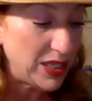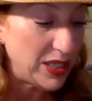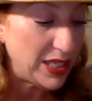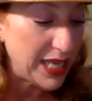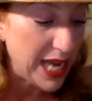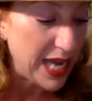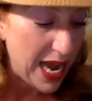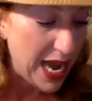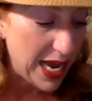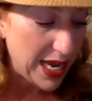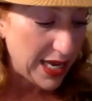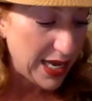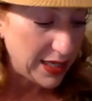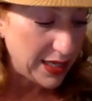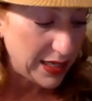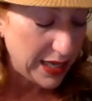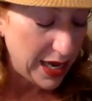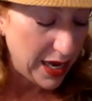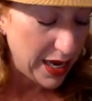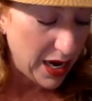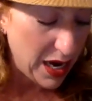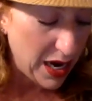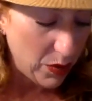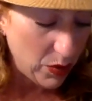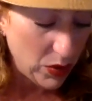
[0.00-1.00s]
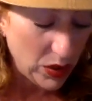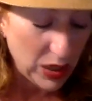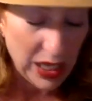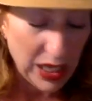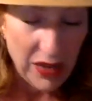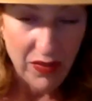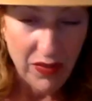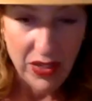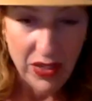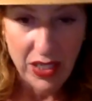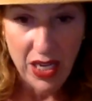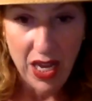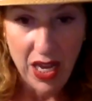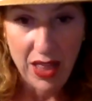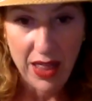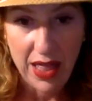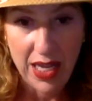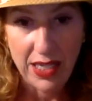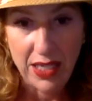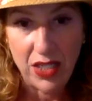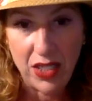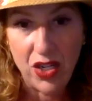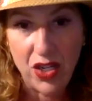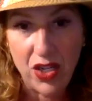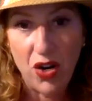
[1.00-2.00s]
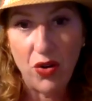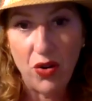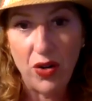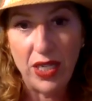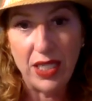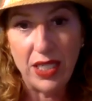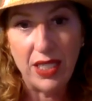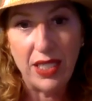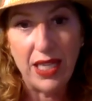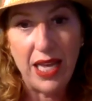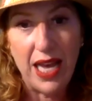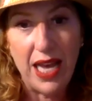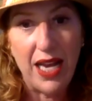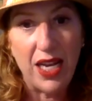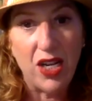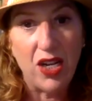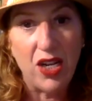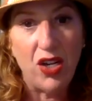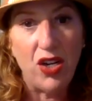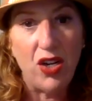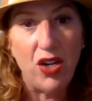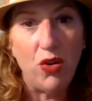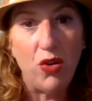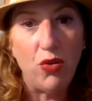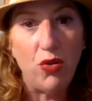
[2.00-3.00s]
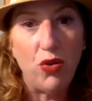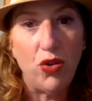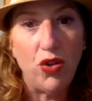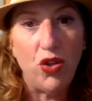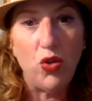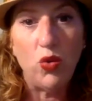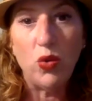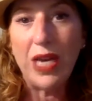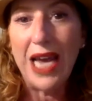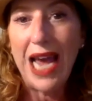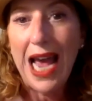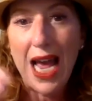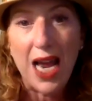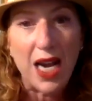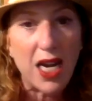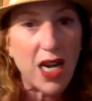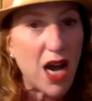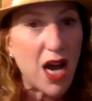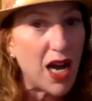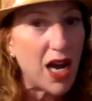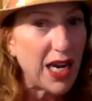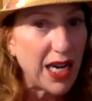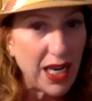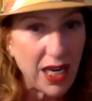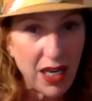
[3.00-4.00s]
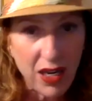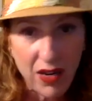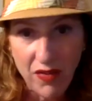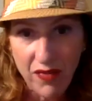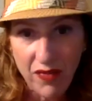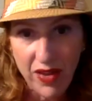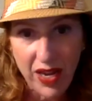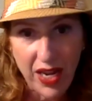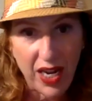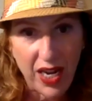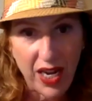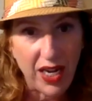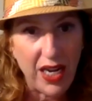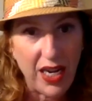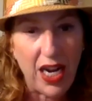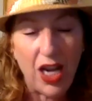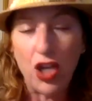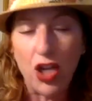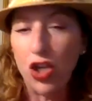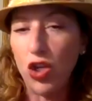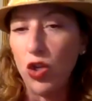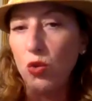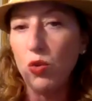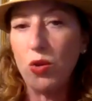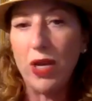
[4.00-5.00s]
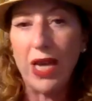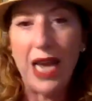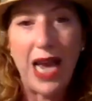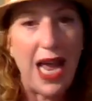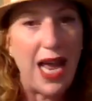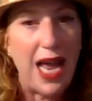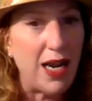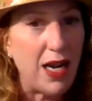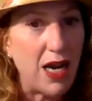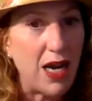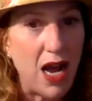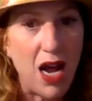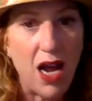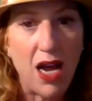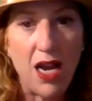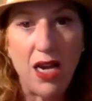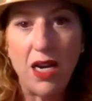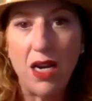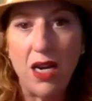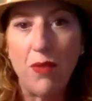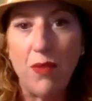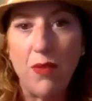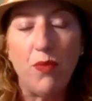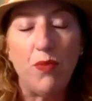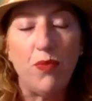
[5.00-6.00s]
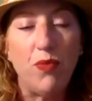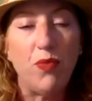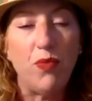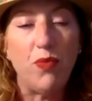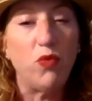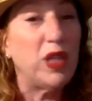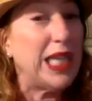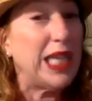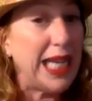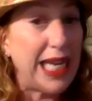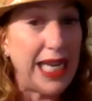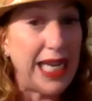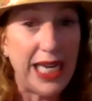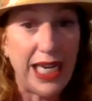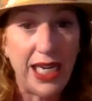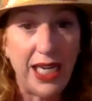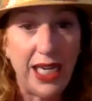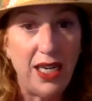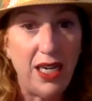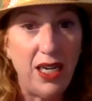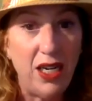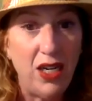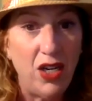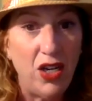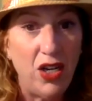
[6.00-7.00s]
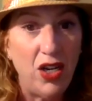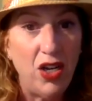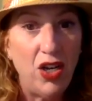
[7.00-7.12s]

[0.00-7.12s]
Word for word: says and i will leave us on this note is that you know you cannot innovate and you cannot lead